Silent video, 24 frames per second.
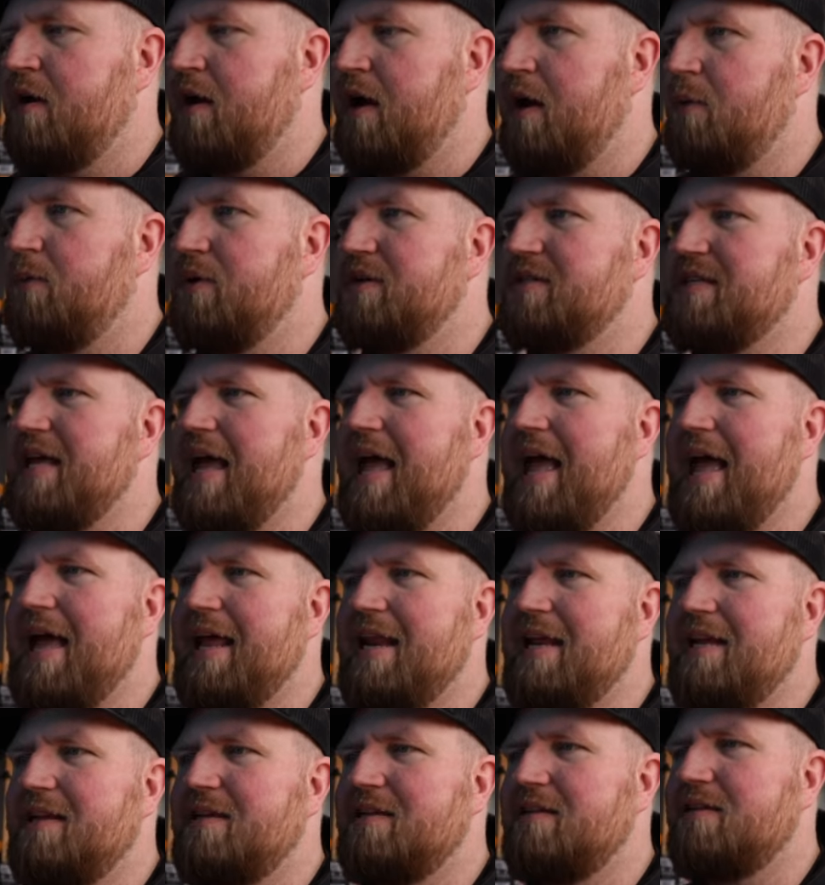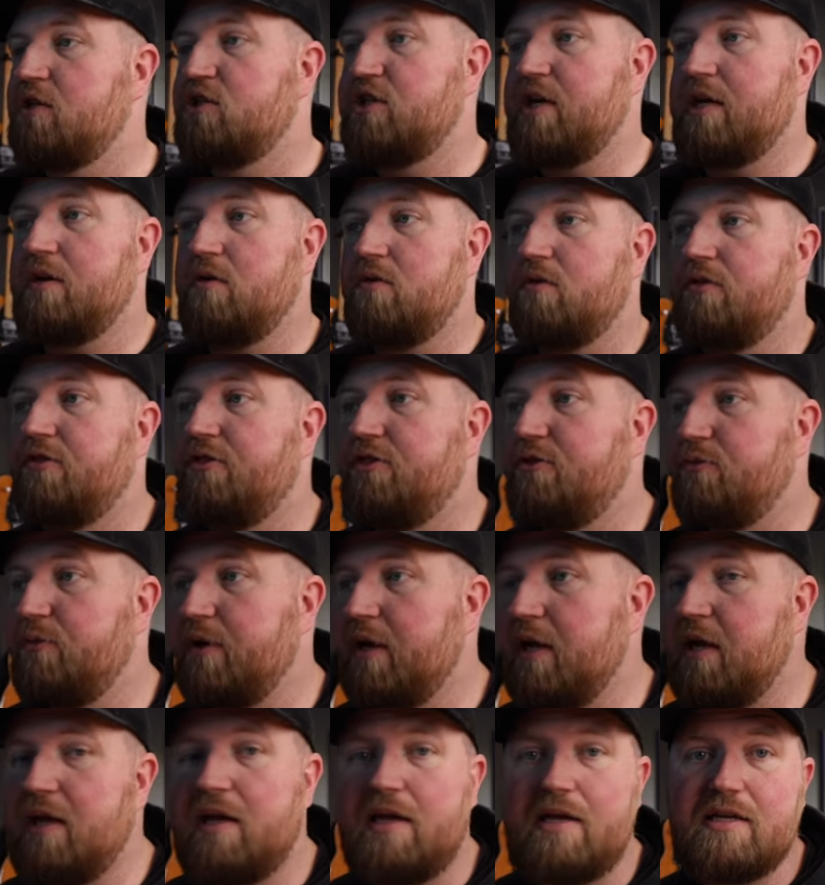I went to edit. Channel
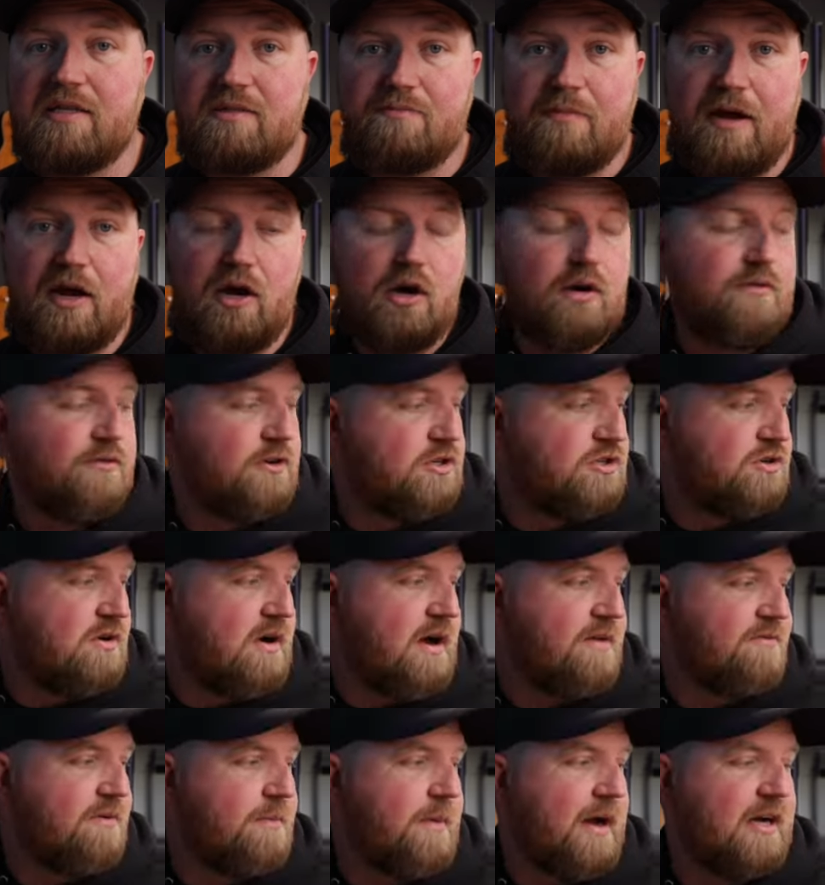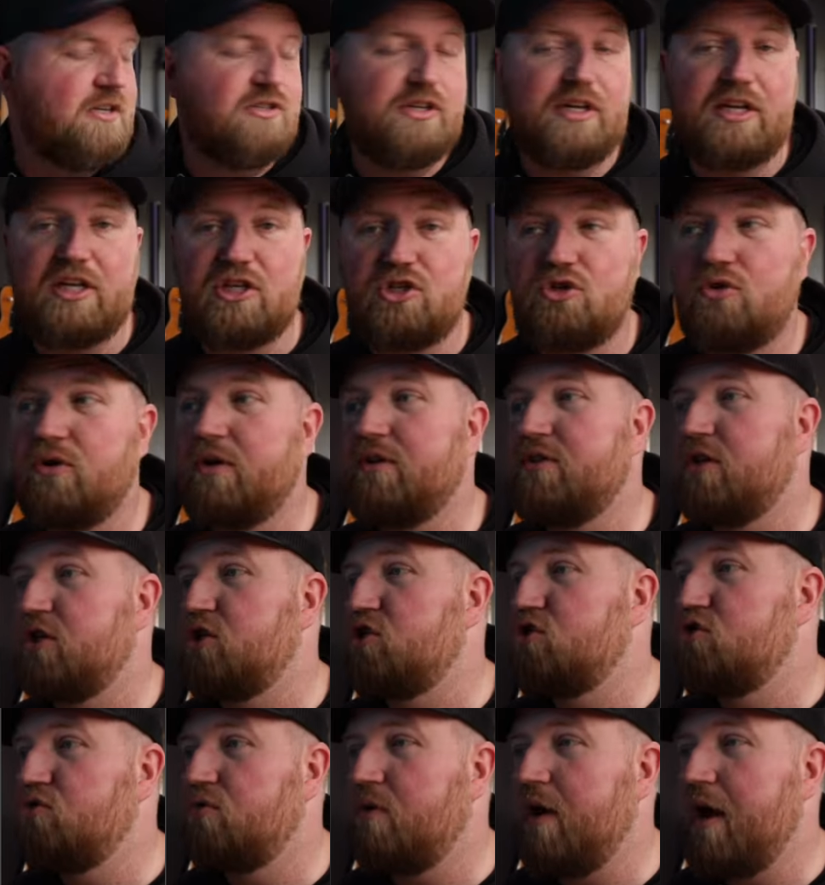3 is my overdrive. I'm actually controlling the
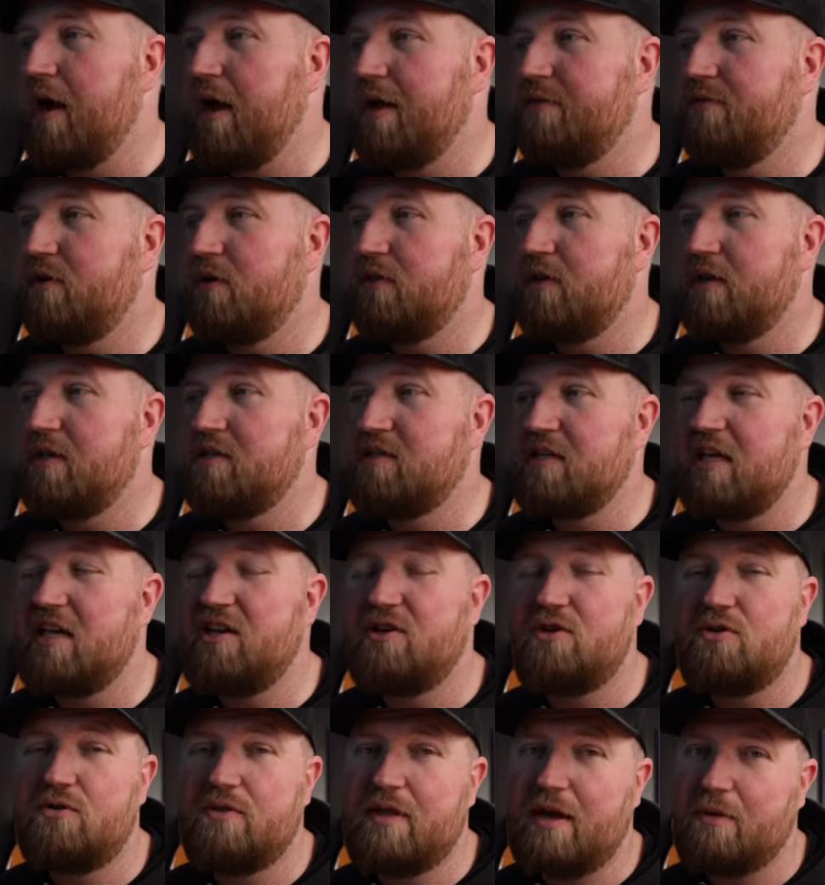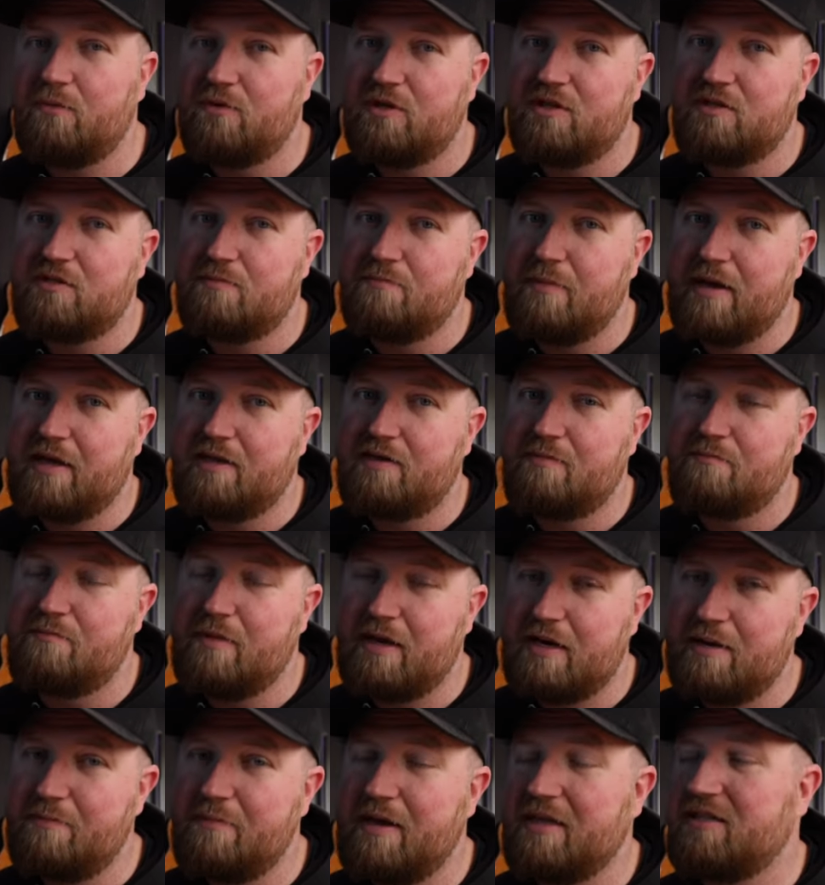drive on this. It knew that was
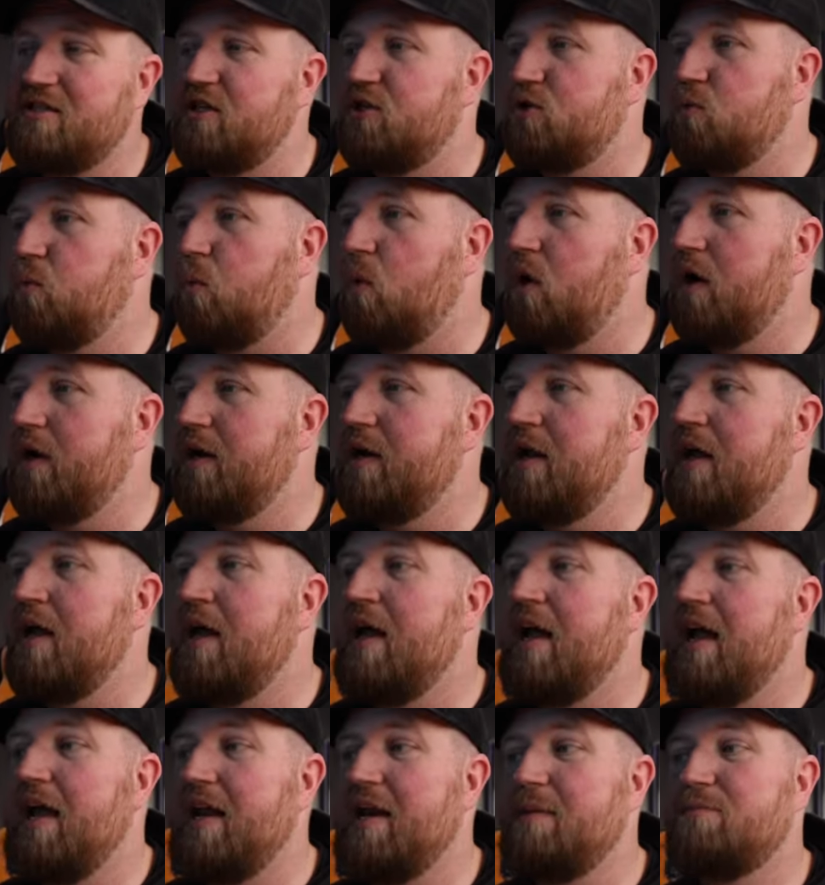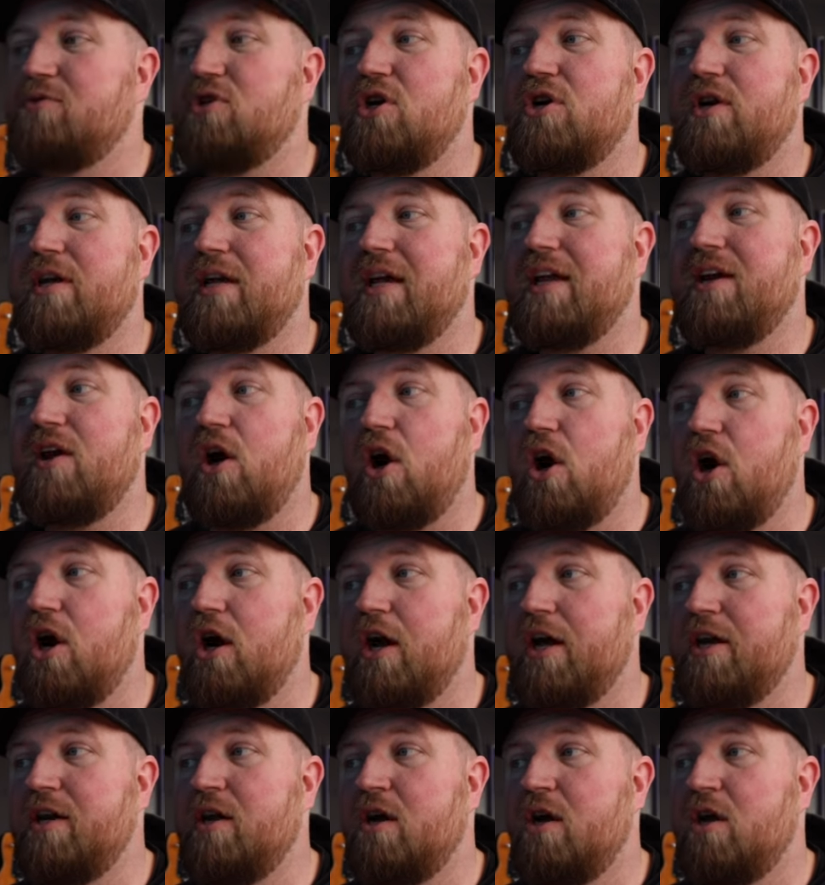MIDI message 1, and I'm turning it
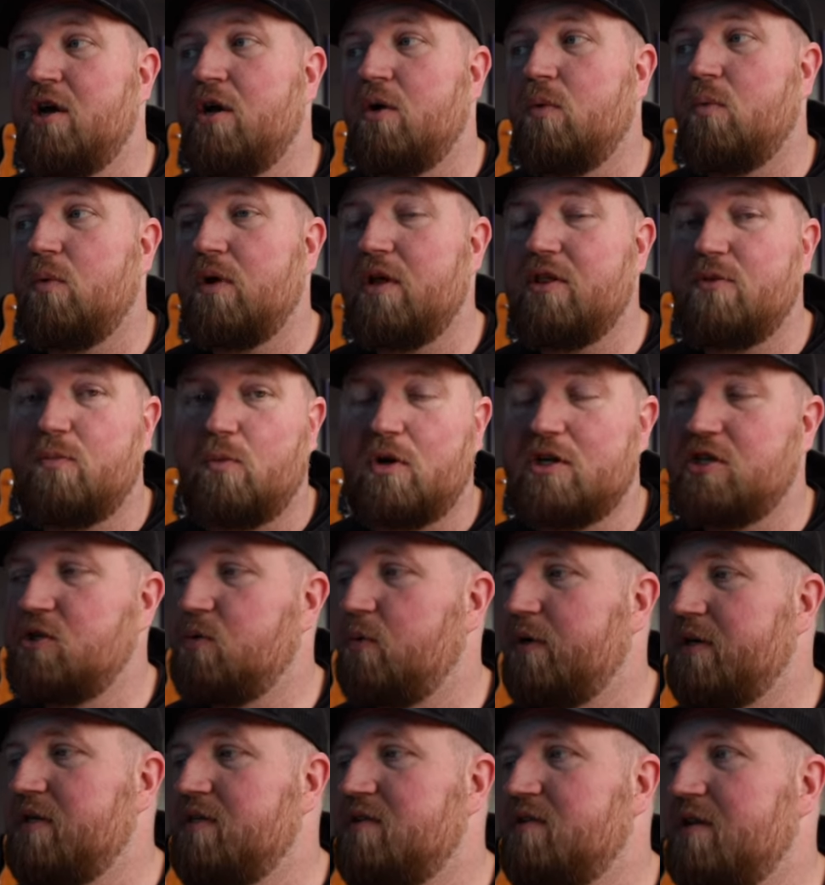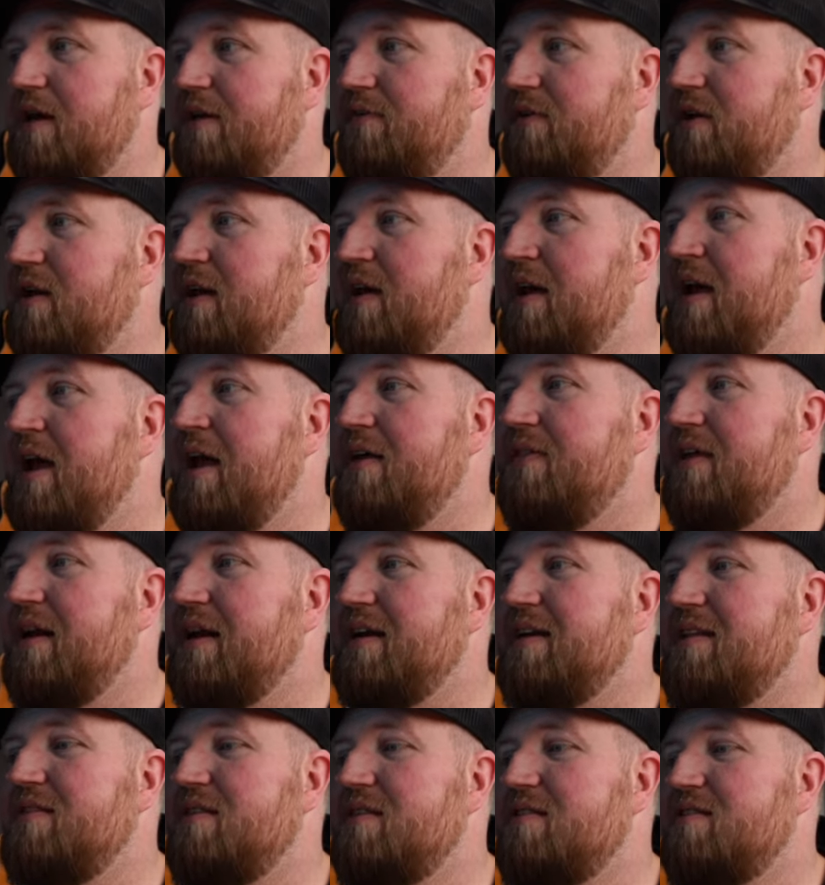on with 127. And then I
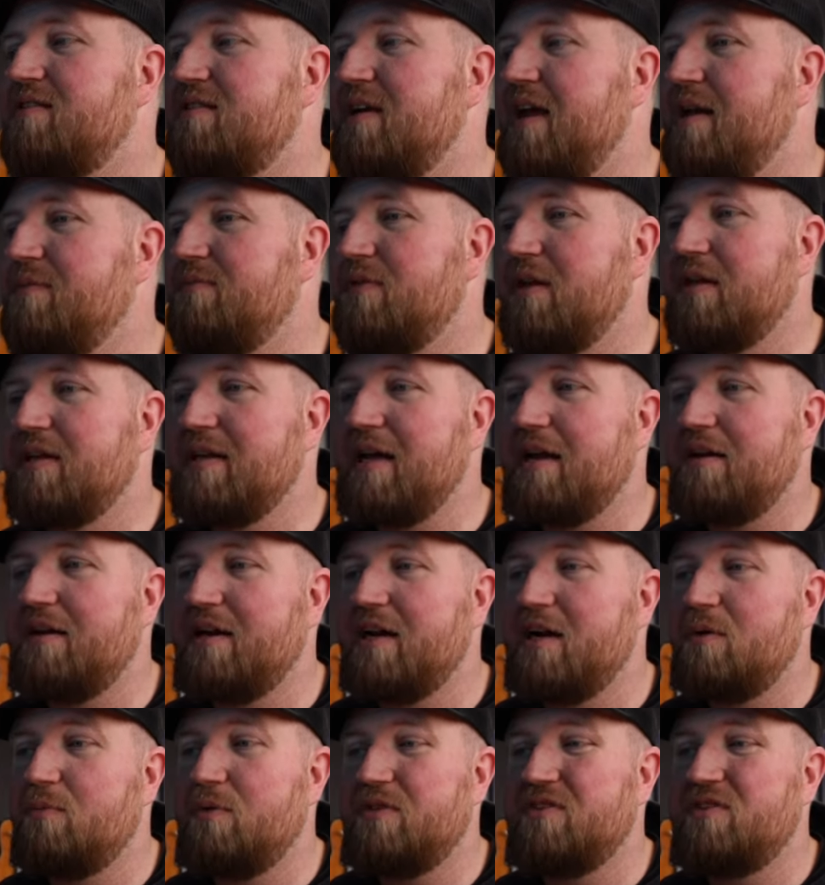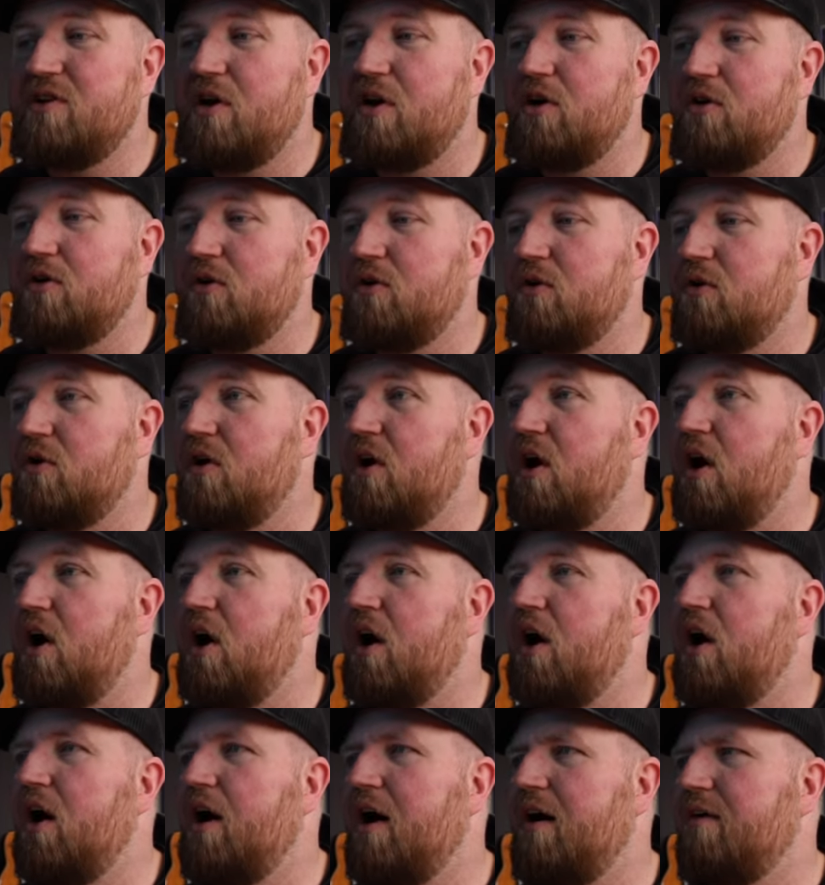did the same thing down here with toggle
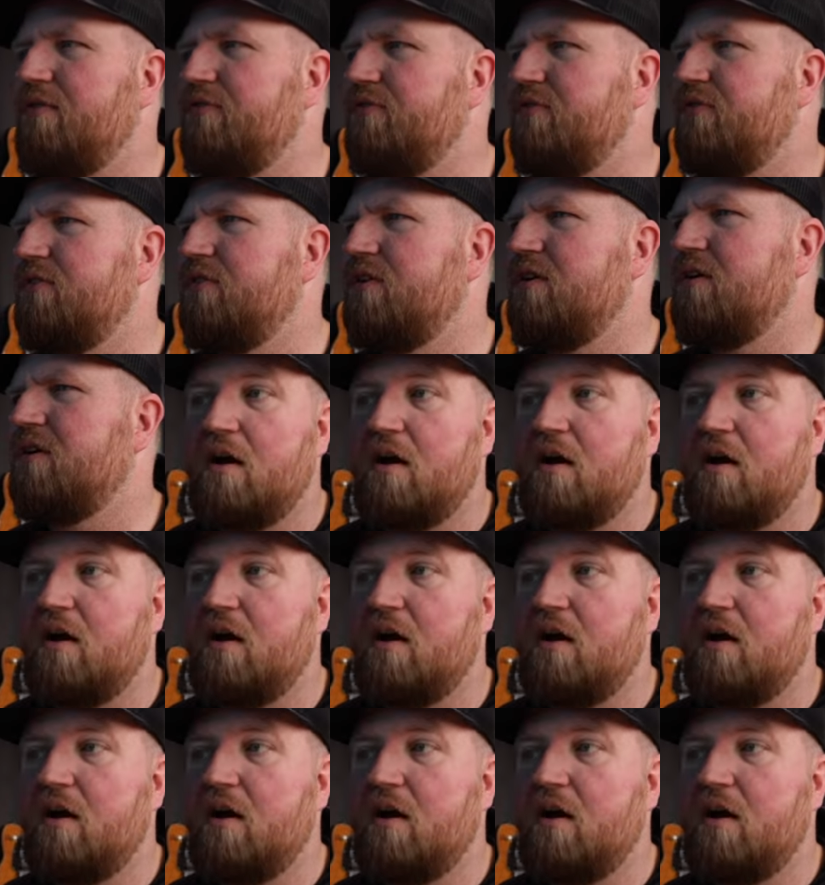off.